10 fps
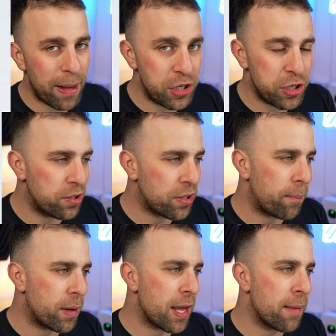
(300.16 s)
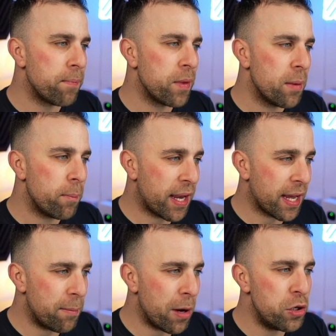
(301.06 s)
mention somebody, pick
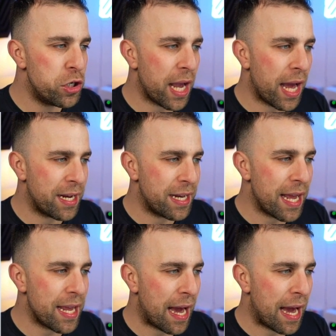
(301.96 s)
an emoji, add a date,